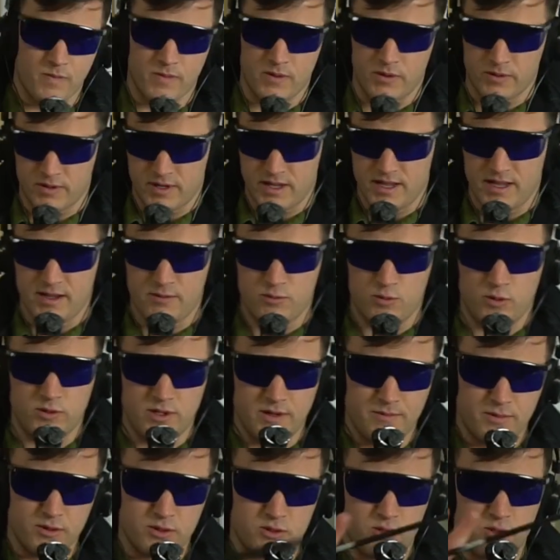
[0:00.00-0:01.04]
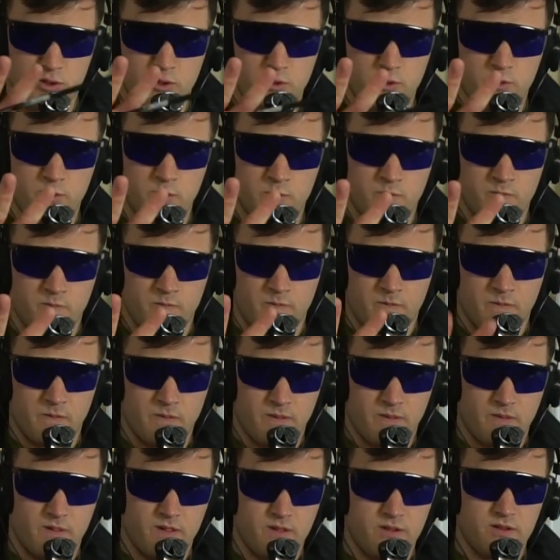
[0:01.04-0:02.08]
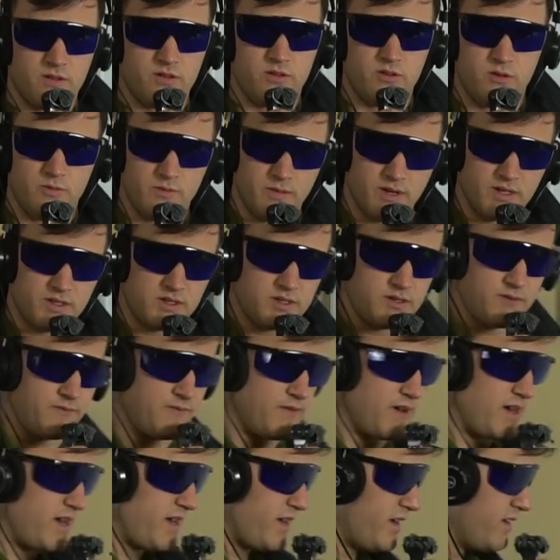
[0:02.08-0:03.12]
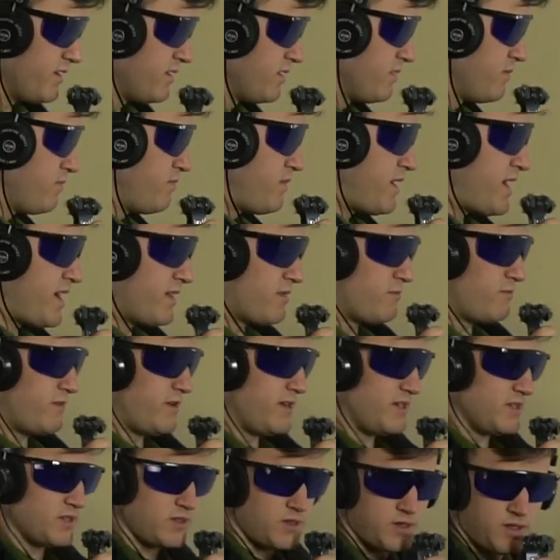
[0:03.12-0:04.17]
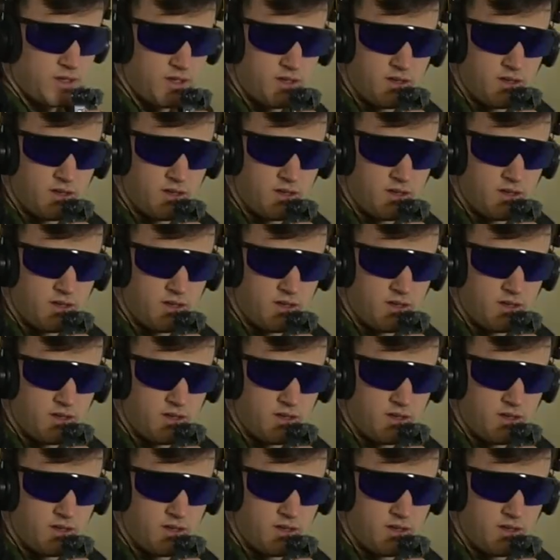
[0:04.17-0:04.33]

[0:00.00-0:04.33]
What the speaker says: Okay, rule number 2, you must define pathways